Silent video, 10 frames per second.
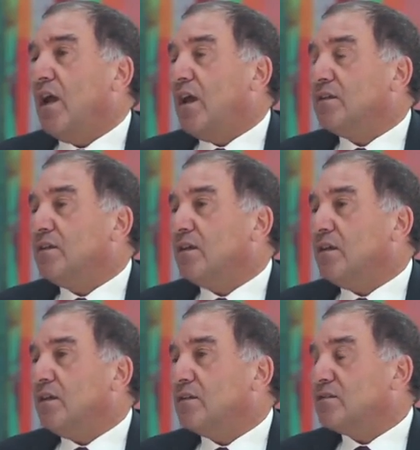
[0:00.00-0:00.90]
and
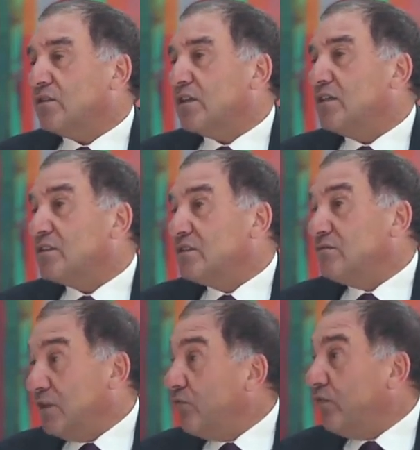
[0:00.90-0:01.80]
certainly
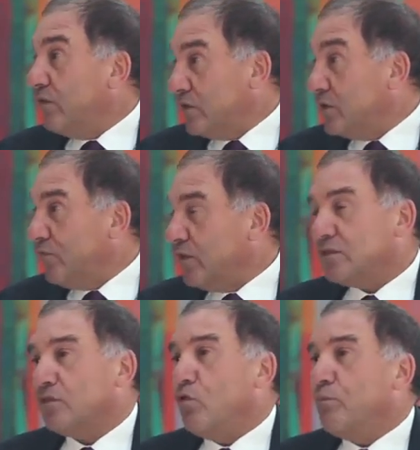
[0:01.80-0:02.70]
is
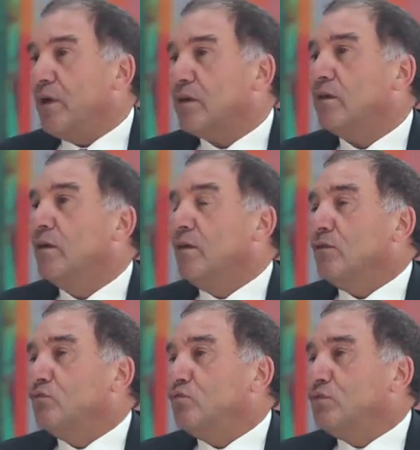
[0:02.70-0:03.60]
different compared
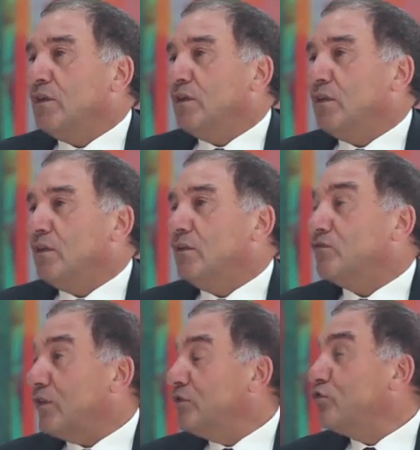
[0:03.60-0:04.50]
to the
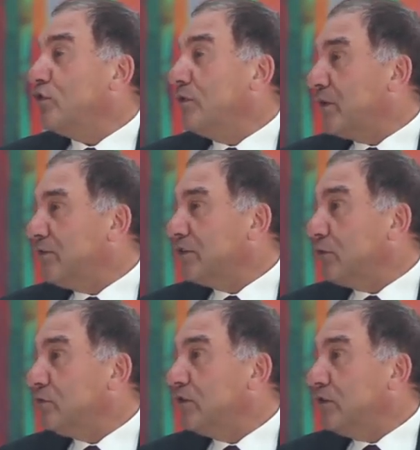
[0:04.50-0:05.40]
traditional private
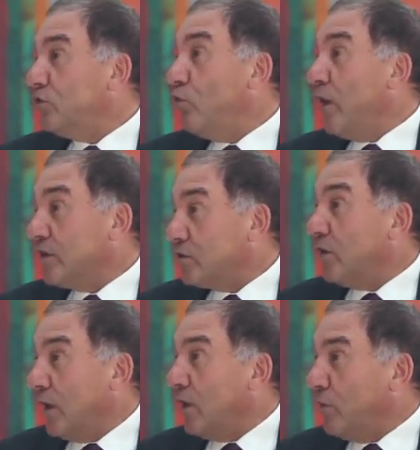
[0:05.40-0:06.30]
equity in US.
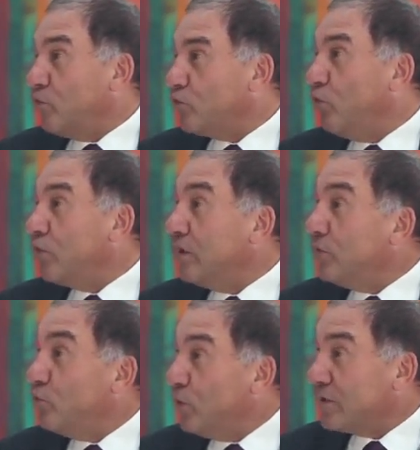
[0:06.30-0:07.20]
I was working
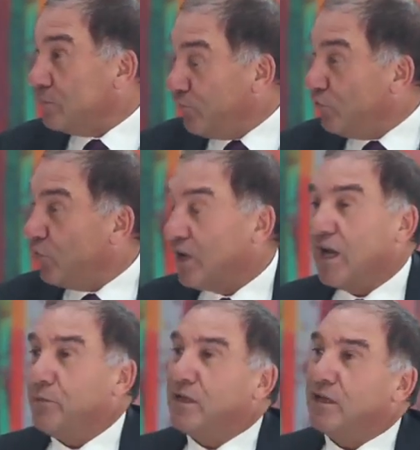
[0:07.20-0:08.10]
in US before
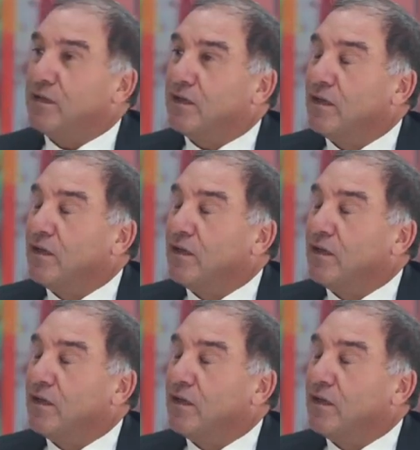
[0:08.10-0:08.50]
coming